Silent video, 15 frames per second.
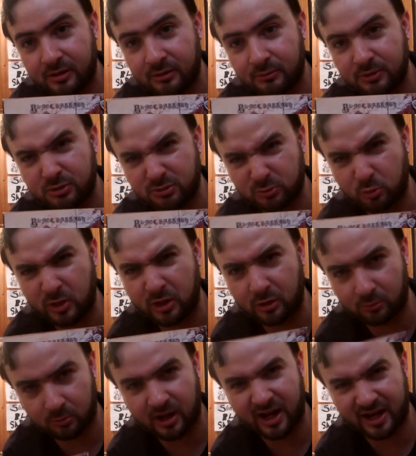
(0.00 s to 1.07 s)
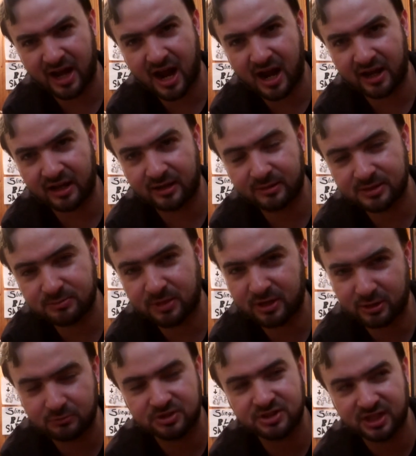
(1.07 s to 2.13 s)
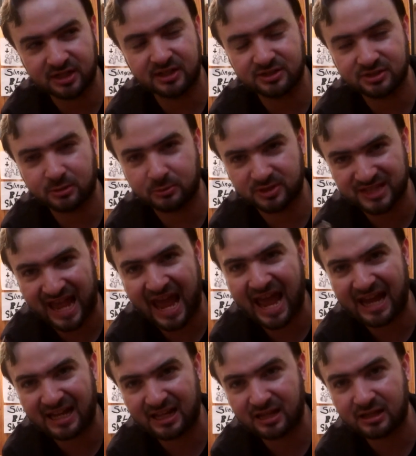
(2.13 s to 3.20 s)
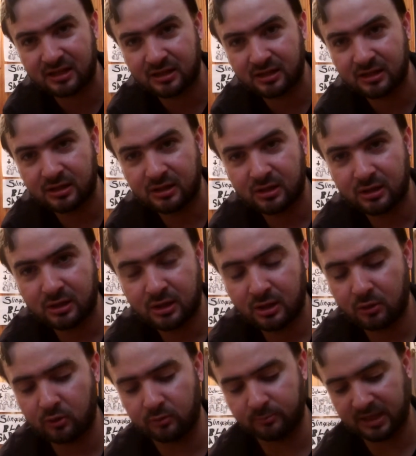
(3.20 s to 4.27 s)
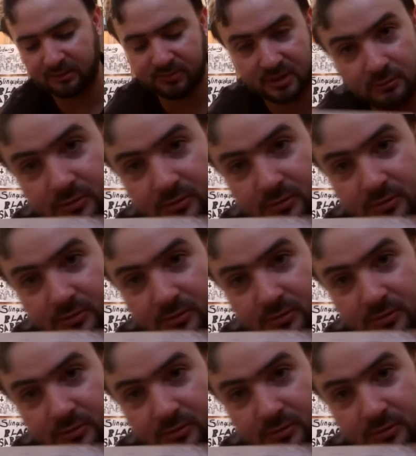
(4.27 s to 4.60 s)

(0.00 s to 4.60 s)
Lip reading: which was weird when I got it. It smelled like it was sitting in someone's attic, or maybe it